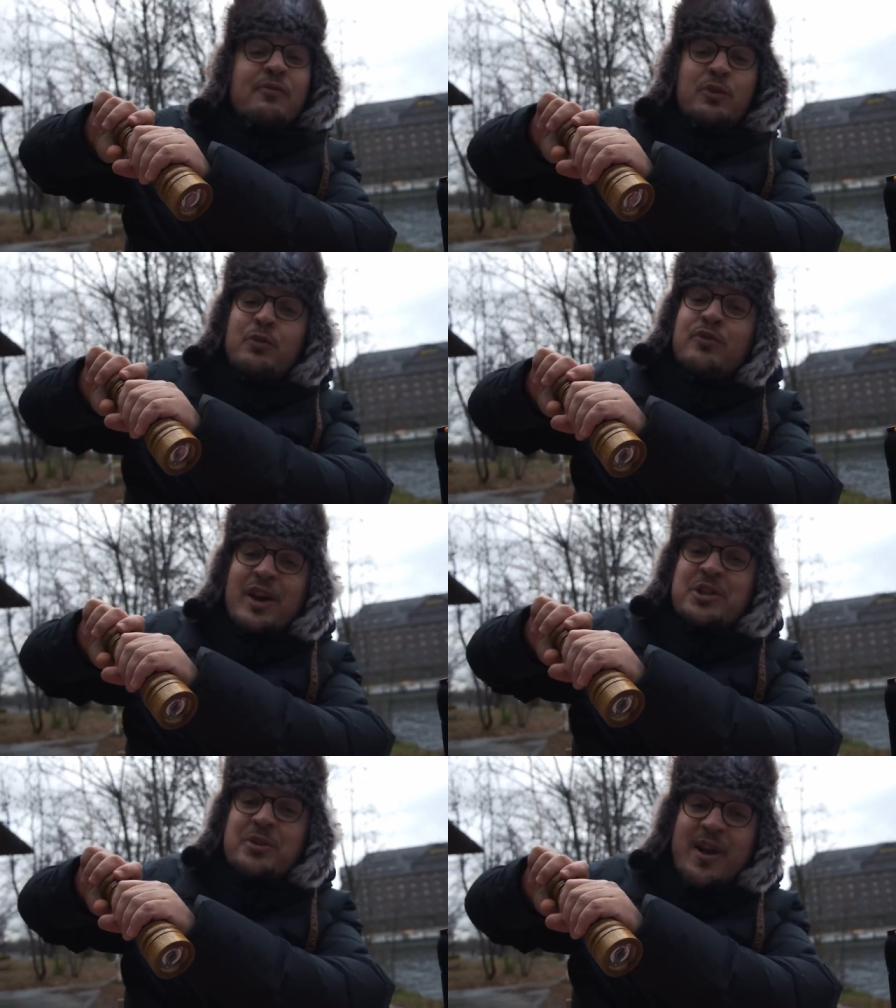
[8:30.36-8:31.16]
a few
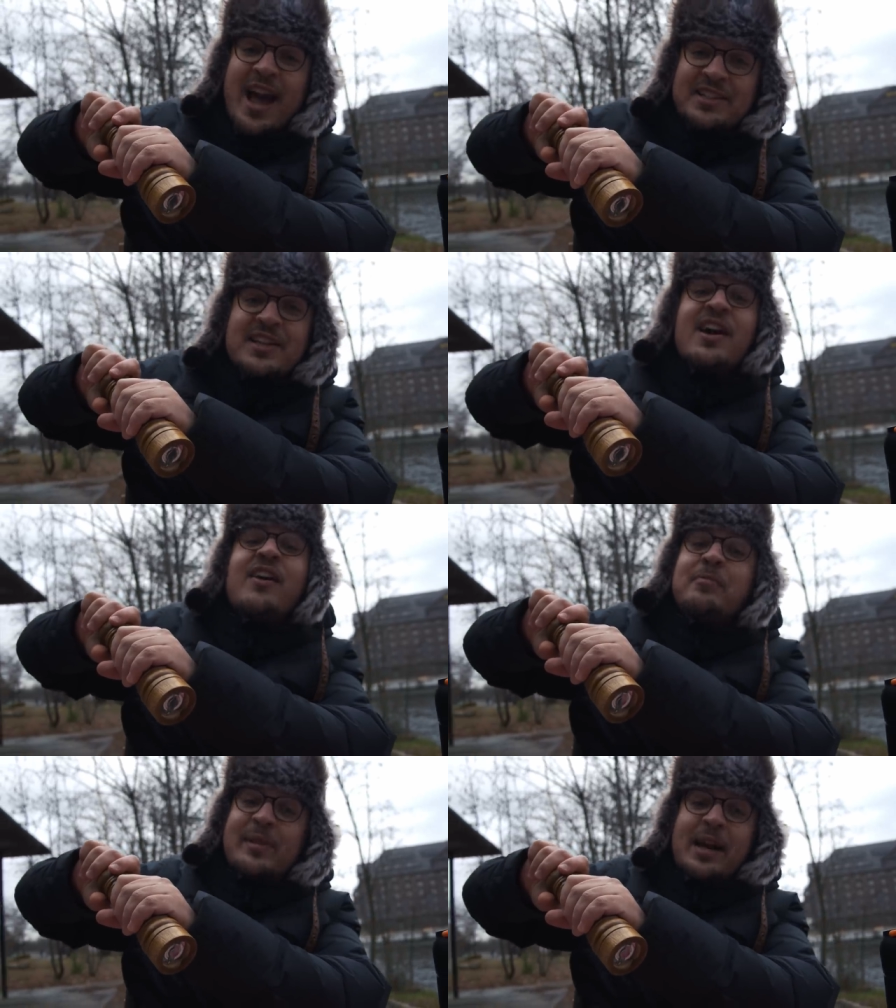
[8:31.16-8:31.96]
fresh cracks
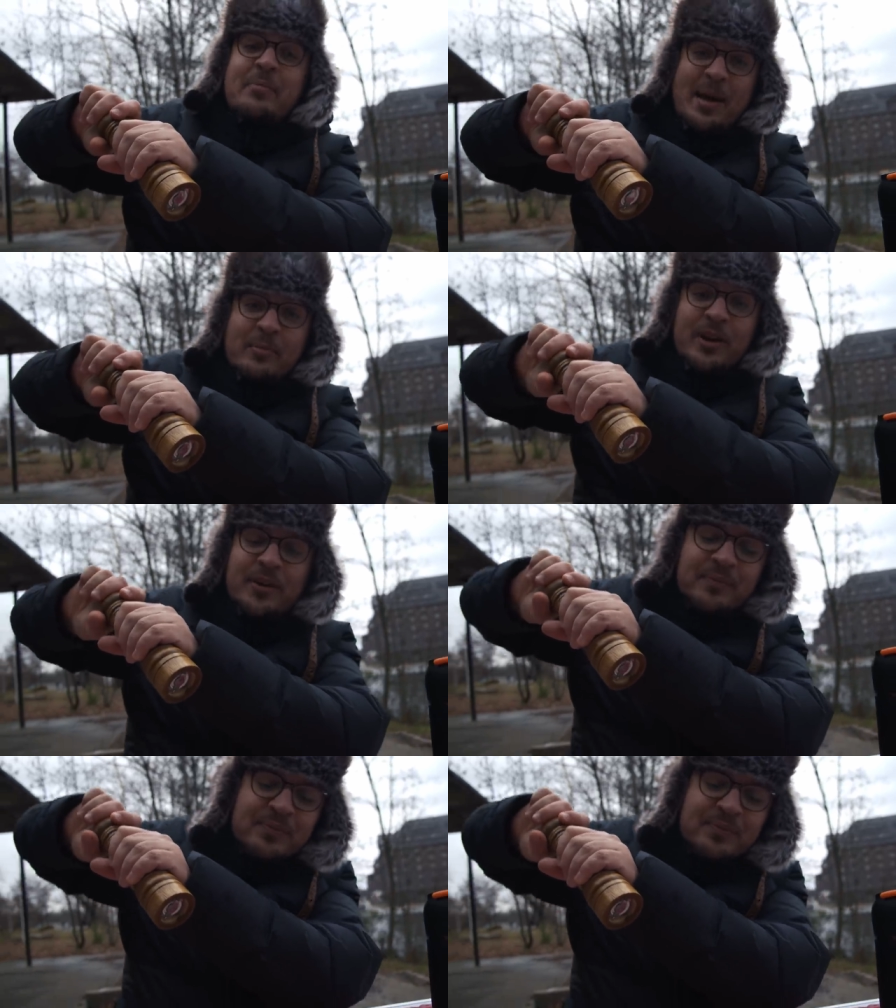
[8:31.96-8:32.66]
of black pepper.